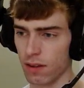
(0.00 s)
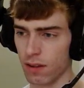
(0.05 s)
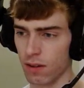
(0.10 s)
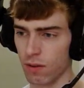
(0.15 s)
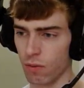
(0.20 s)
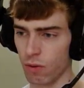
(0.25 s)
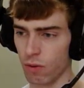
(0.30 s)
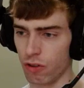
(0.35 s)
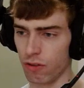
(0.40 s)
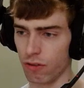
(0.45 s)

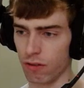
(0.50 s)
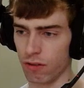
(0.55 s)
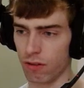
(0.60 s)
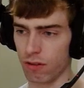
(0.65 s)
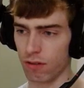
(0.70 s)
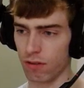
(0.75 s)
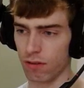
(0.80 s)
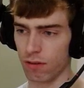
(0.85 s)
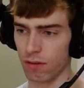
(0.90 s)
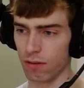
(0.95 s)
Which is,
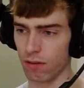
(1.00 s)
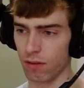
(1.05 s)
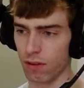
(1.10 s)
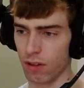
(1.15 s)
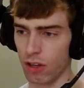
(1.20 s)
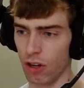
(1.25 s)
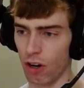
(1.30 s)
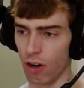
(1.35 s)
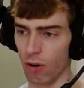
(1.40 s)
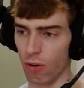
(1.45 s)

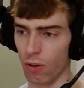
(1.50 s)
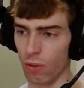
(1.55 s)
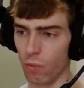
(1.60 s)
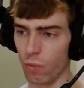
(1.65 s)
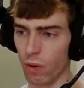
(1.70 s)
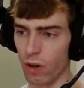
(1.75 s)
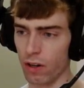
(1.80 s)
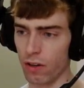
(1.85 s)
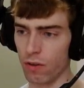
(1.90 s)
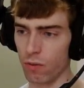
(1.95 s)
you know,
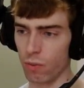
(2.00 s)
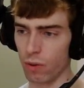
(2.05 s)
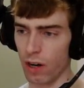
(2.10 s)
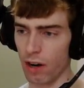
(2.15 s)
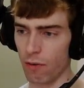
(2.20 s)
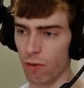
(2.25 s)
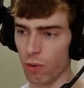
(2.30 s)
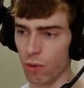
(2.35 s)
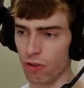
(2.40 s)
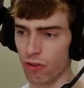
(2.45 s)
when
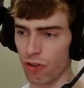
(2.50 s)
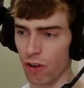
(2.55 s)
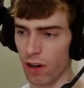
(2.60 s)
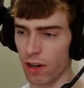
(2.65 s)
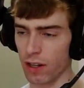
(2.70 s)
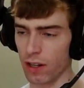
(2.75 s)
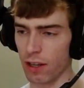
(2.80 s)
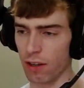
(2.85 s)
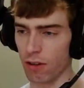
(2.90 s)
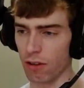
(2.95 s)
everyone's trying
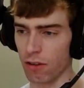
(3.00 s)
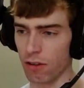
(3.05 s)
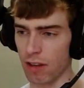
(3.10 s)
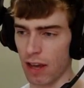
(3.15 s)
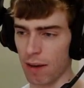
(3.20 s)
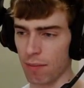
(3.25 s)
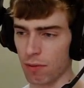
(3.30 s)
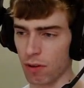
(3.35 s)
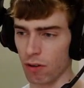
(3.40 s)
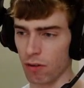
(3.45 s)
to kill the
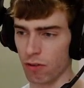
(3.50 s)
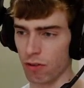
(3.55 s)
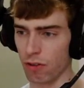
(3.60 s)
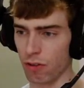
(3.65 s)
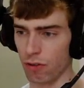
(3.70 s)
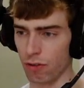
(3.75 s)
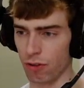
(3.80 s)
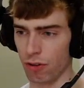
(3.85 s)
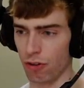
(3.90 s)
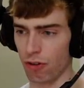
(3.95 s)
Zapdos,
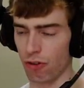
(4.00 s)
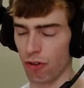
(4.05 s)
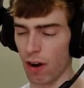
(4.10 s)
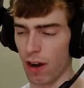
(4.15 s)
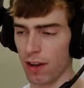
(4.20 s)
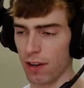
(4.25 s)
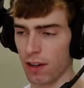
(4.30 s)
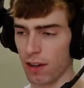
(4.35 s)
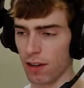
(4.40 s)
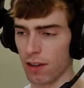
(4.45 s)
you're
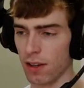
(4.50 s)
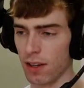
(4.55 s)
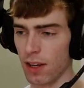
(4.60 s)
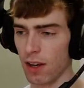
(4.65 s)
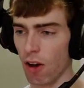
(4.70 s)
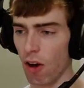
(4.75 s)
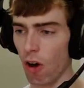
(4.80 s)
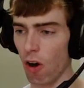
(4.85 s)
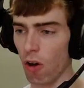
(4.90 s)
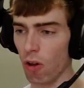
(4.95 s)
trying to
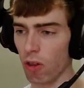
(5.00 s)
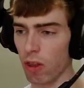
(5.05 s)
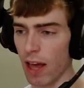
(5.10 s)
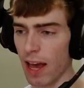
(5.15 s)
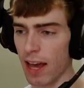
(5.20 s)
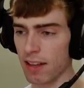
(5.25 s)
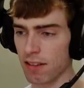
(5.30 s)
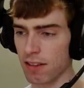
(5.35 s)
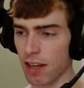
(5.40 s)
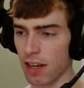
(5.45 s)
all
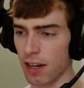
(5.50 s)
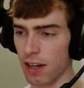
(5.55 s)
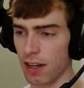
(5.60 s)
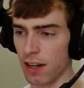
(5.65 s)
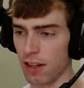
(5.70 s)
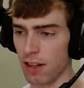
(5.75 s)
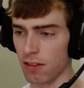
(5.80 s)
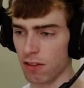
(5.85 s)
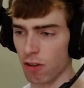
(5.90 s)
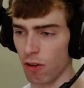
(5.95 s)
last hit it,
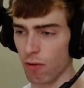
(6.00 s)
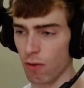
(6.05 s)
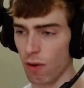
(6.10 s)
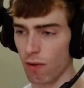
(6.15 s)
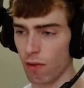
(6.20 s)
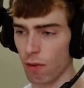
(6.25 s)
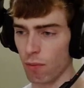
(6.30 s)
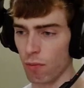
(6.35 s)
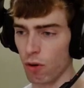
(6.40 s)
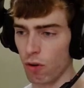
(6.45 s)
and so if you
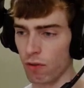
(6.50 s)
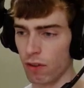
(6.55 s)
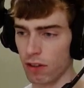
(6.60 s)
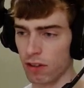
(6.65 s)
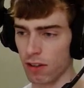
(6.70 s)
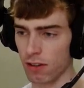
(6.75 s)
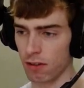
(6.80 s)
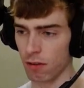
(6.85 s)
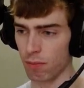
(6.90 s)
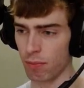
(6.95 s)
have a move that
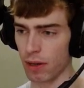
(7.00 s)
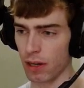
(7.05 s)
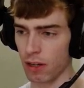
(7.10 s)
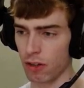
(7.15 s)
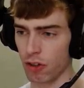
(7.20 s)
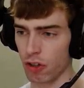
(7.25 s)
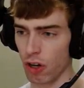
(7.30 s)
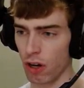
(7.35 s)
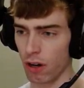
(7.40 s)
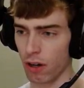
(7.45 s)
does a big
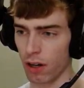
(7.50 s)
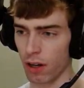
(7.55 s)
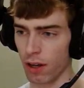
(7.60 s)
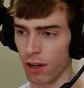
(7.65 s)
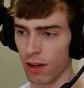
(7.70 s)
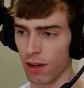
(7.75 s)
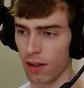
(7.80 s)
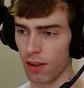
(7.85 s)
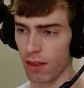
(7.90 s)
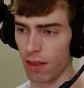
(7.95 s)
chunk,
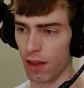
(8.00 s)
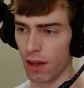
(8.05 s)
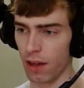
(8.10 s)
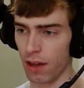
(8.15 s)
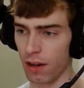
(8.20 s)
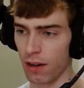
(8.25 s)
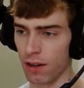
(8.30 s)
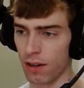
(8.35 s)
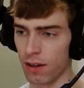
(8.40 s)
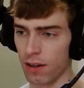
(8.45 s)
then
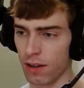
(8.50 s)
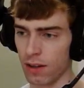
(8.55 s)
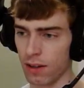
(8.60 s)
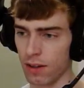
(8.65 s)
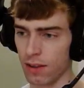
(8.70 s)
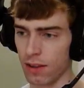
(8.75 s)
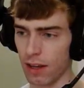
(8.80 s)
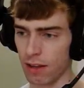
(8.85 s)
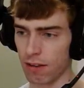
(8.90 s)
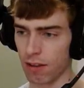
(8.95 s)

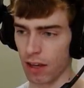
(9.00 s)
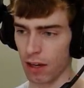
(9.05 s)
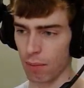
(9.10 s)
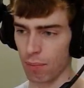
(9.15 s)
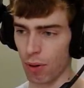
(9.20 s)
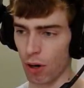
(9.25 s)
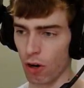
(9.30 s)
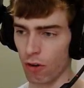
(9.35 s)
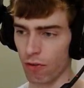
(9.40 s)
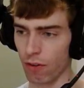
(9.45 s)
that's like
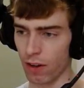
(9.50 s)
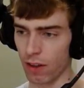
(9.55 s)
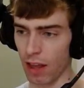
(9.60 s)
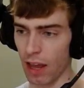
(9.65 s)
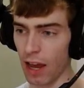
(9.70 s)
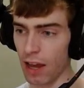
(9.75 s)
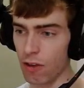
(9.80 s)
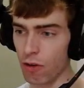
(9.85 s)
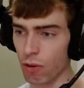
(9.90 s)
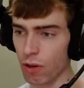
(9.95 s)
perfect.
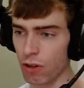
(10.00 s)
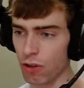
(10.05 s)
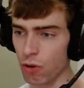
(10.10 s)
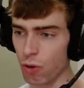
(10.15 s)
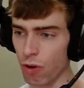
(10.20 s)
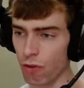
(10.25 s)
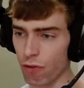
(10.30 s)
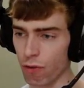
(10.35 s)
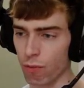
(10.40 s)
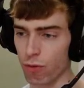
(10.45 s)
And you can do
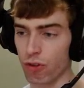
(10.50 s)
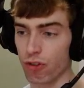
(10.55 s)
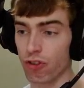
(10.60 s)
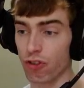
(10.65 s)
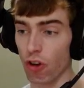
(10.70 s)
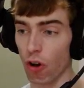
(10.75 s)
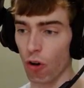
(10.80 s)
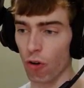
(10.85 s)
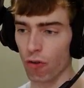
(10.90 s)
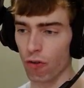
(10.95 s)
it from
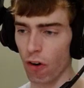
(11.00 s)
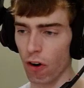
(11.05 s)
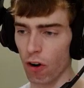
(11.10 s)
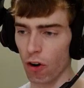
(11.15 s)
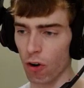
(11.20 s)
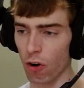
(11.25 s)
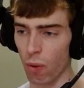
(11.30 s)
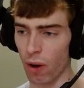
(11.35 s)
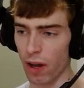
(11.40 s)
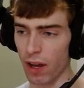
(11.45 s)
so far
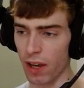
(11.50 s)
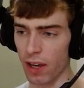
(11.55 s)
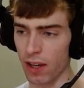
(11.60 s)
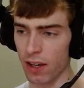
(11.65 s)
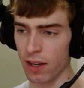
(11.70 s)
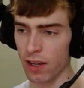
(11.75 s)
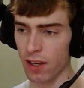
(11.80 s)
away